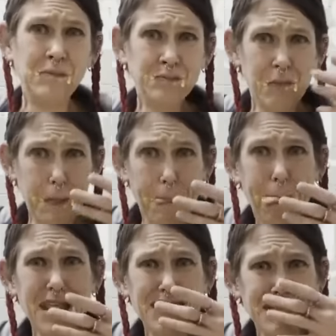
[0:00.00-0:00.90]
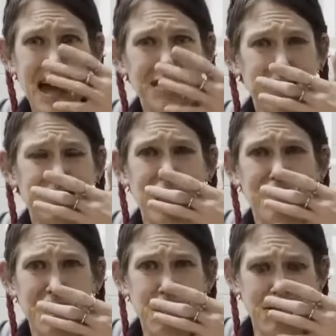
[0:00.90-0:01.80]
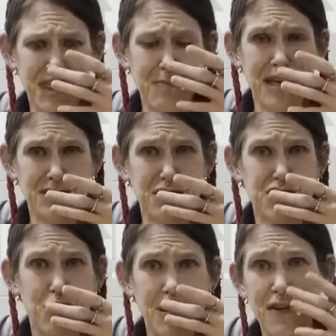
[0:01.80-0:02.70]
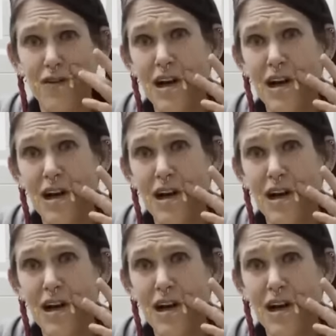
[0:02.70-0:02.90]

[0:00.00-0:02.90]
This is actually yeah. tougher than you would think because there's so many